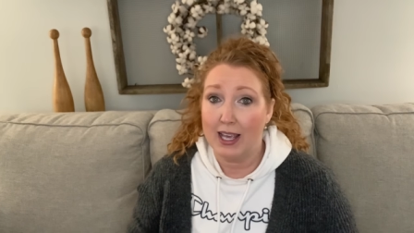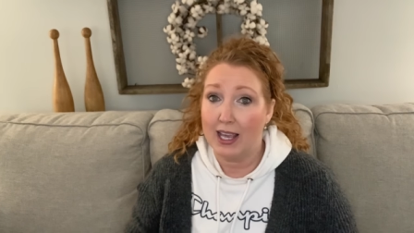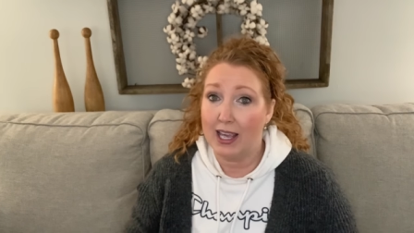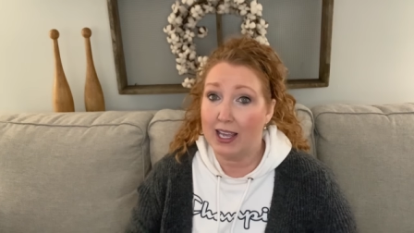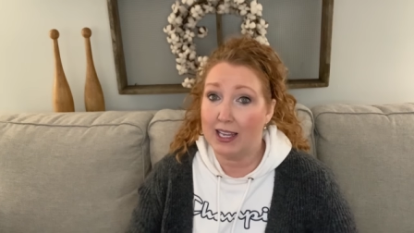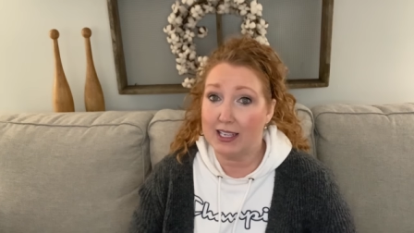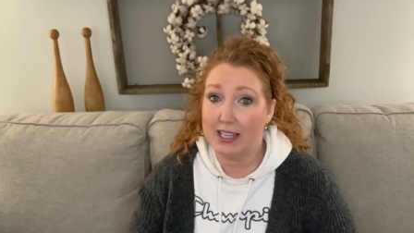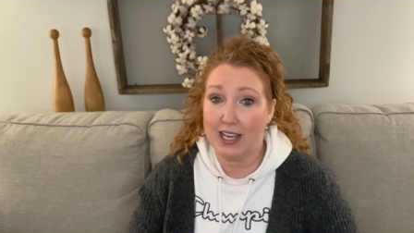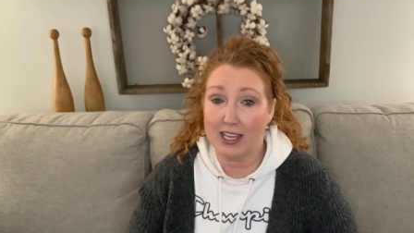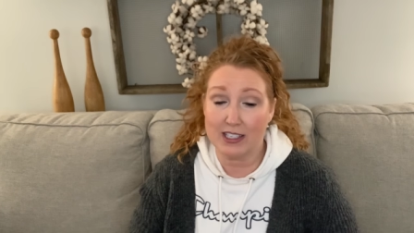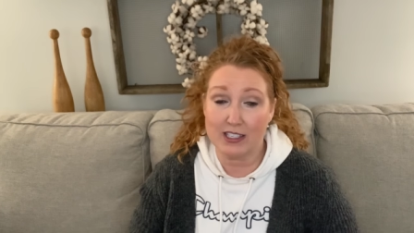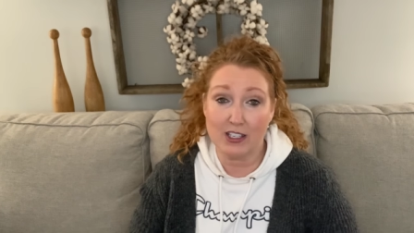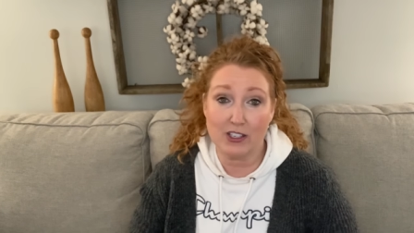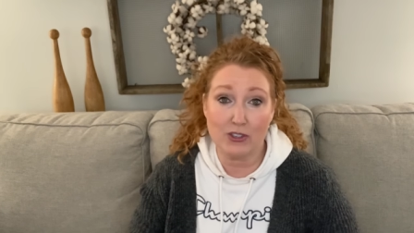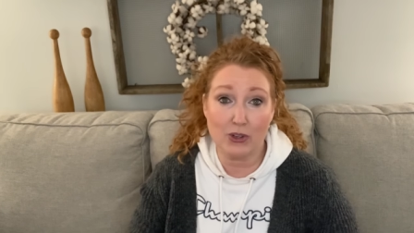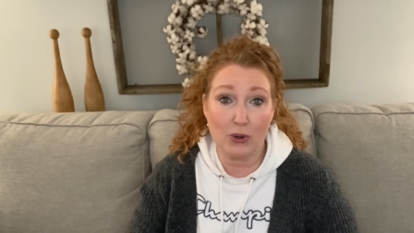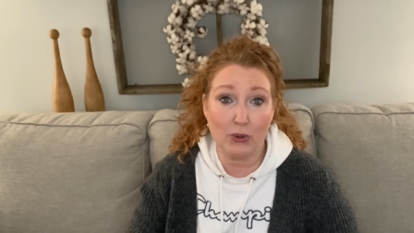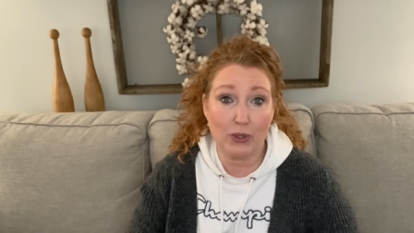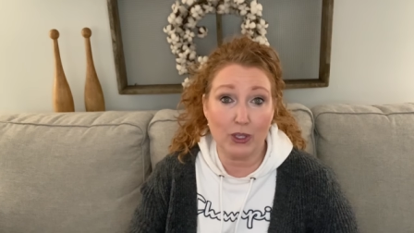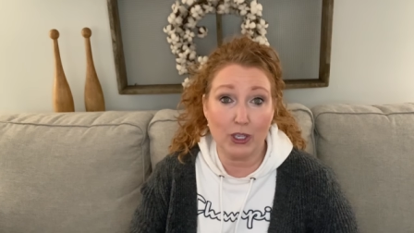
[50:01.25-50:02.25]
And yes,
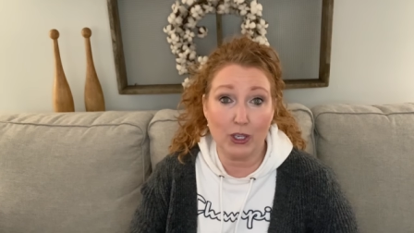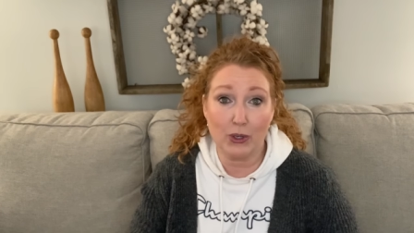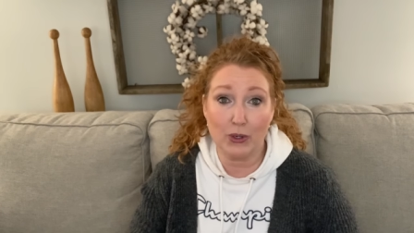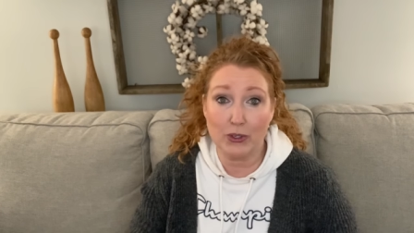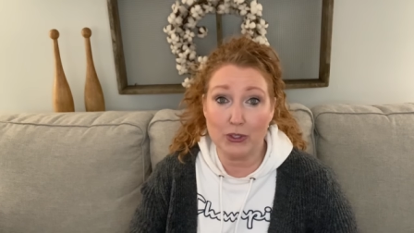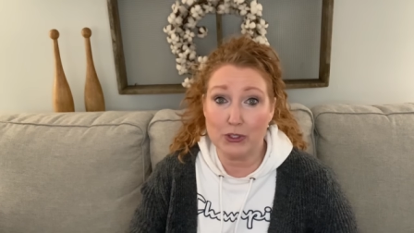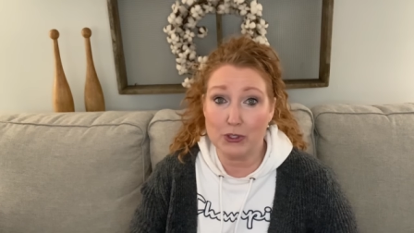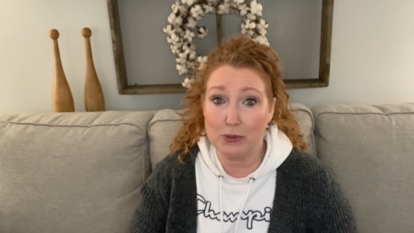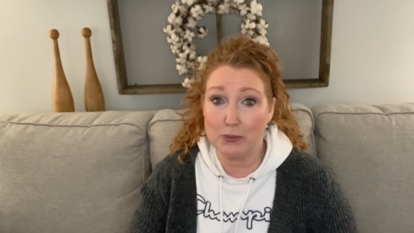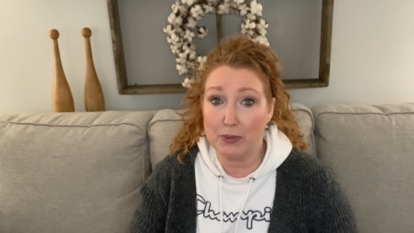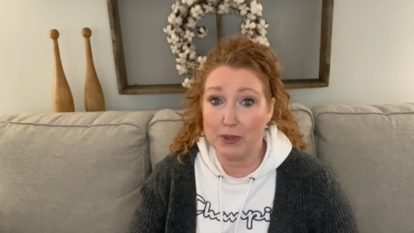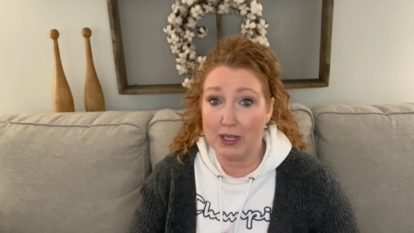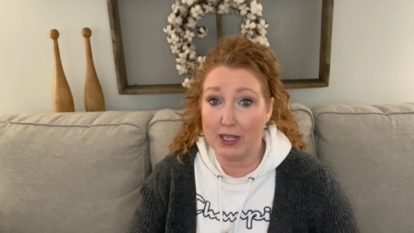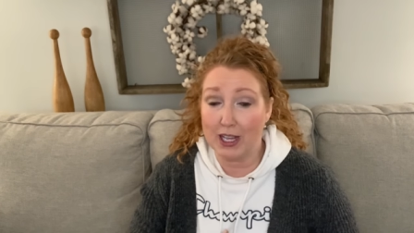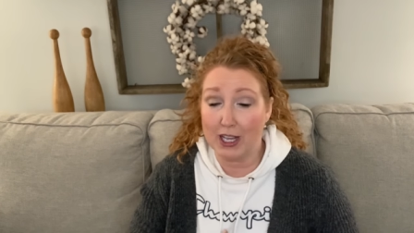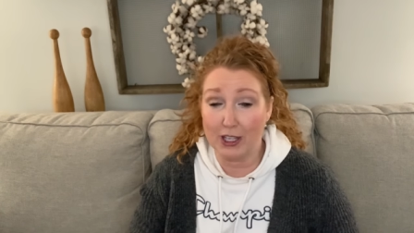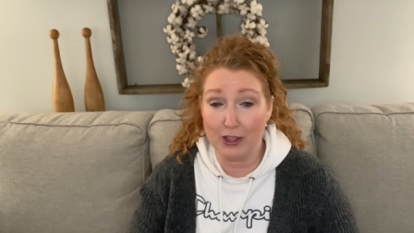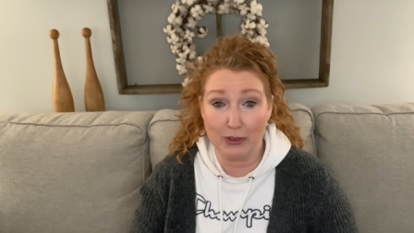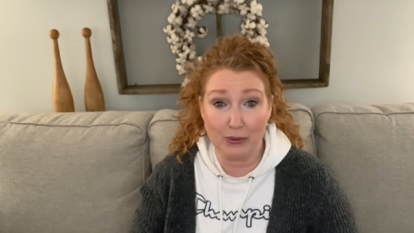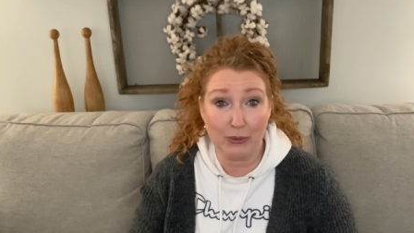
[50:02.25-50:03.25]
it's only going to
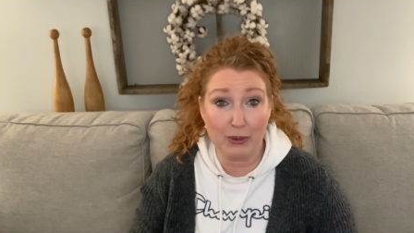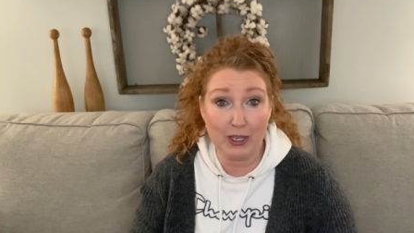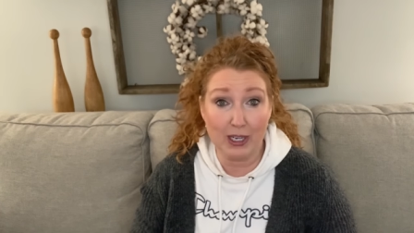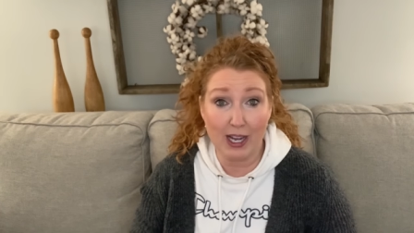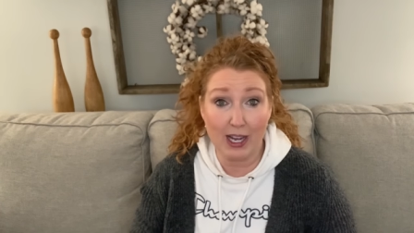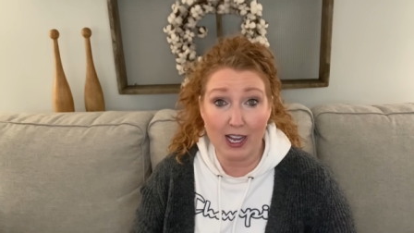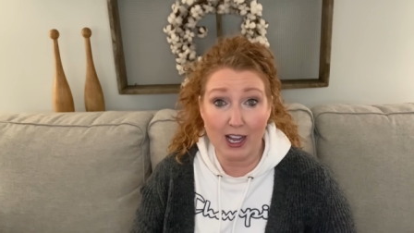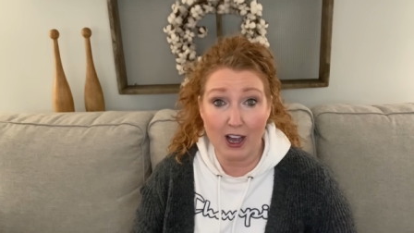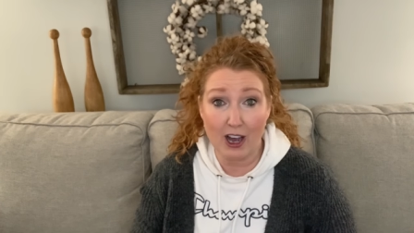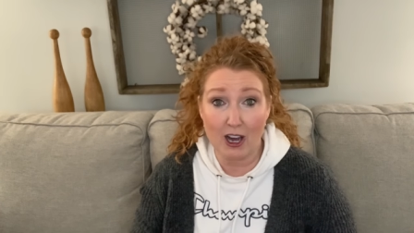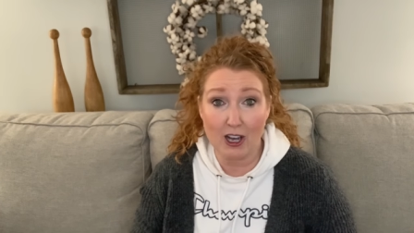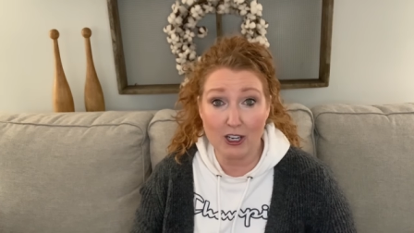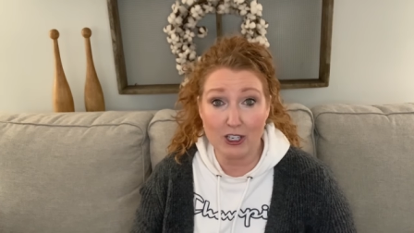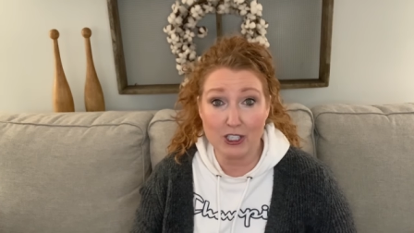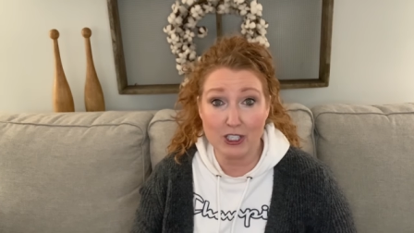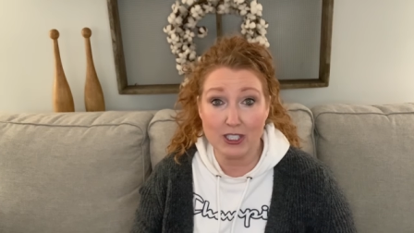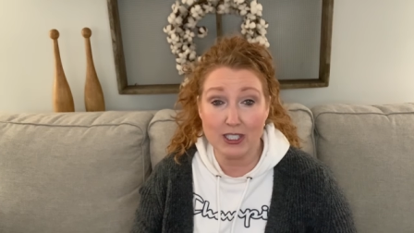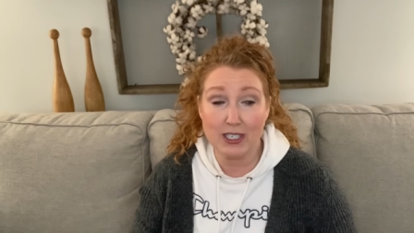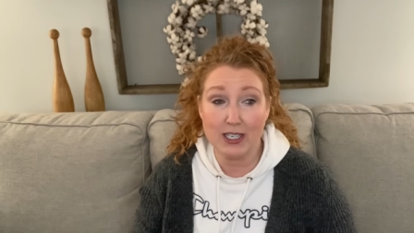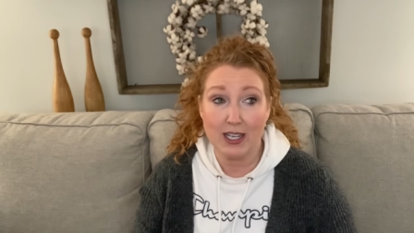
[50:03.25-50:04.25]
be a three day
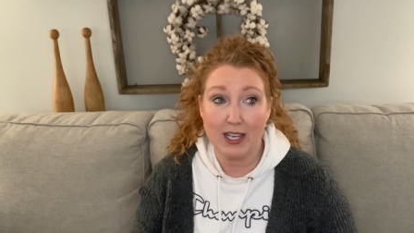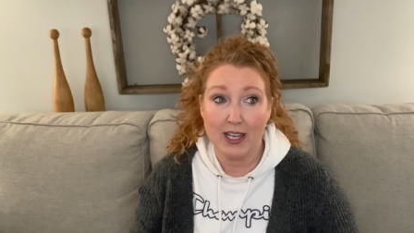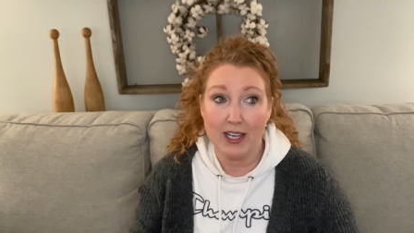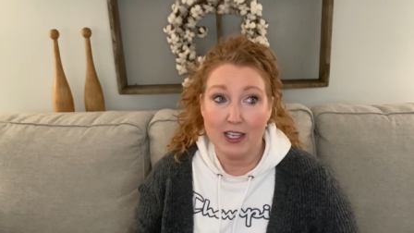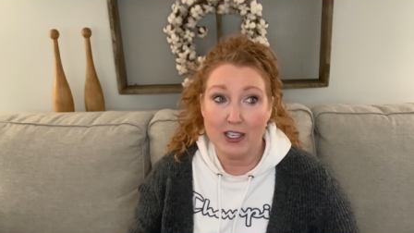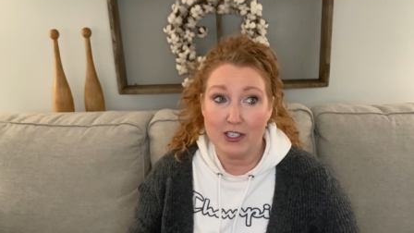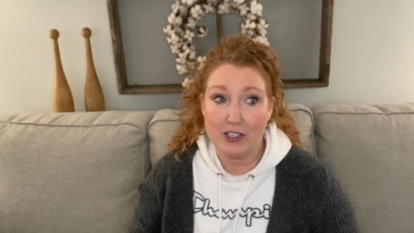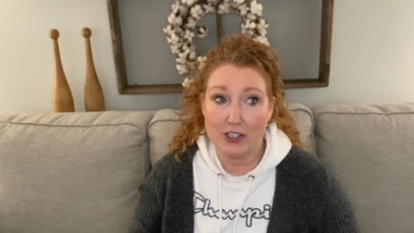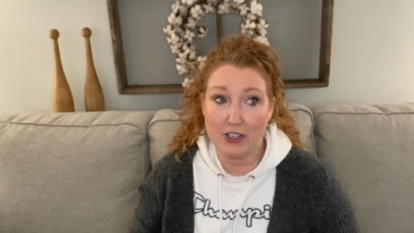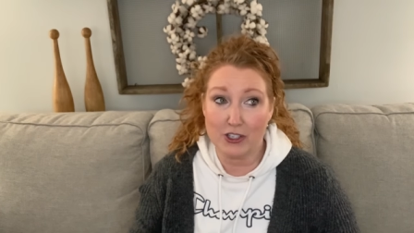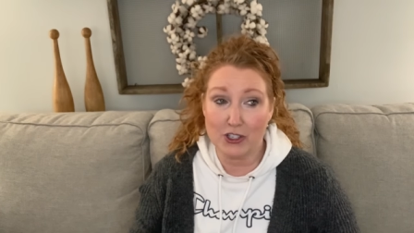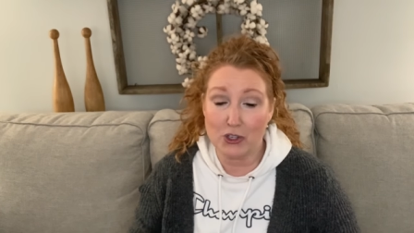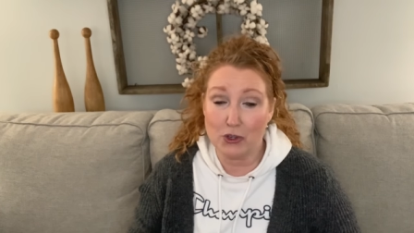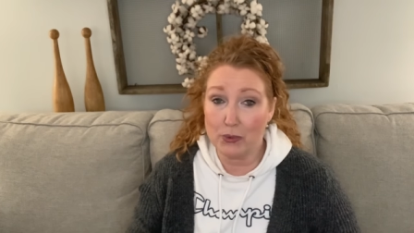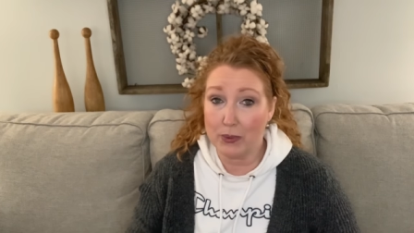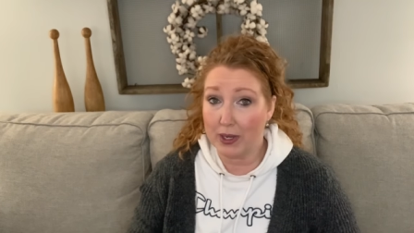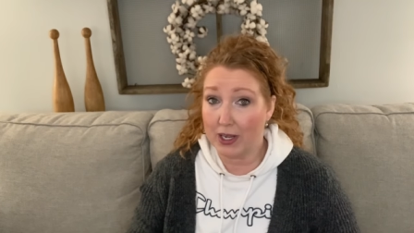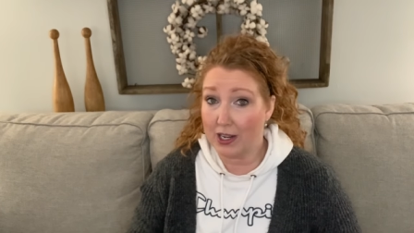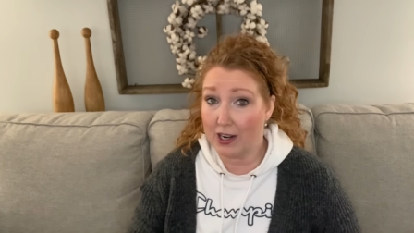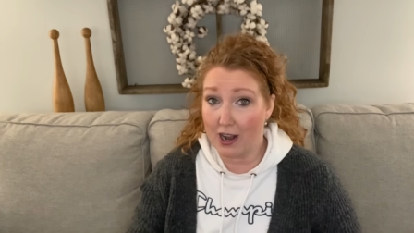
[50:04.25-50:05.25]
auction just so
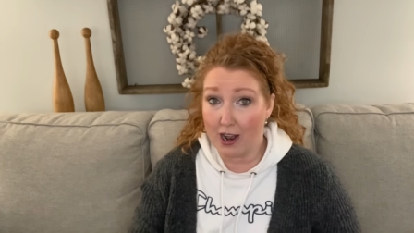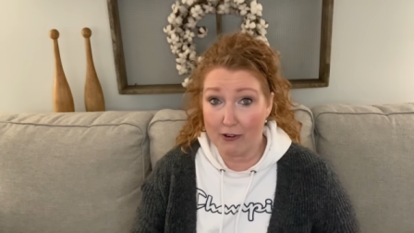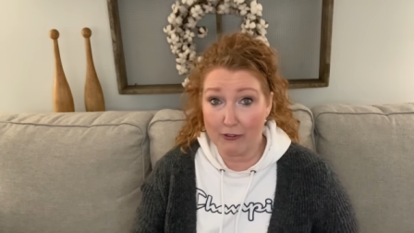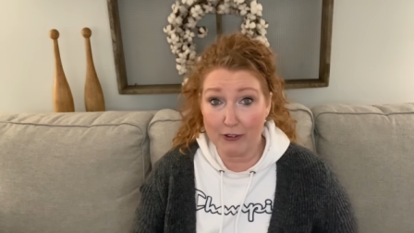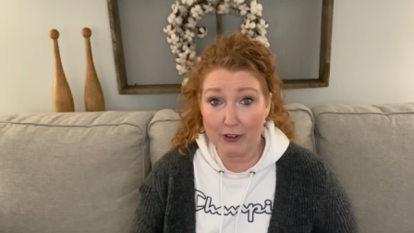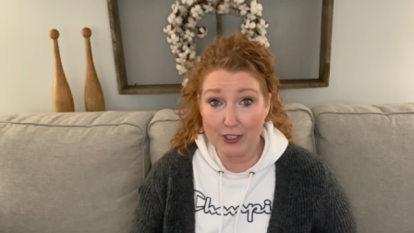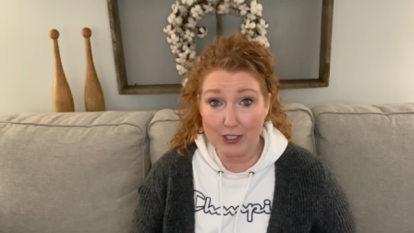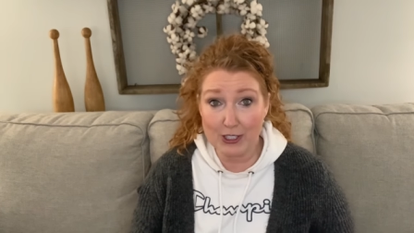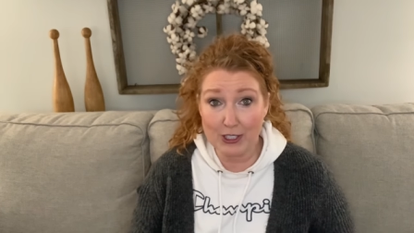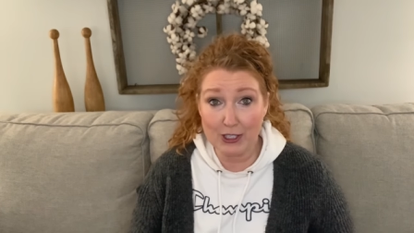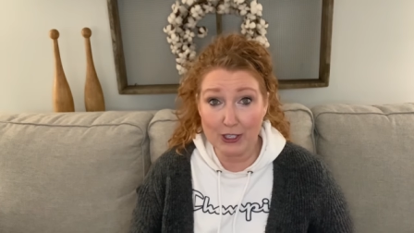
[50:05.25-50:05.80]
we can offer it to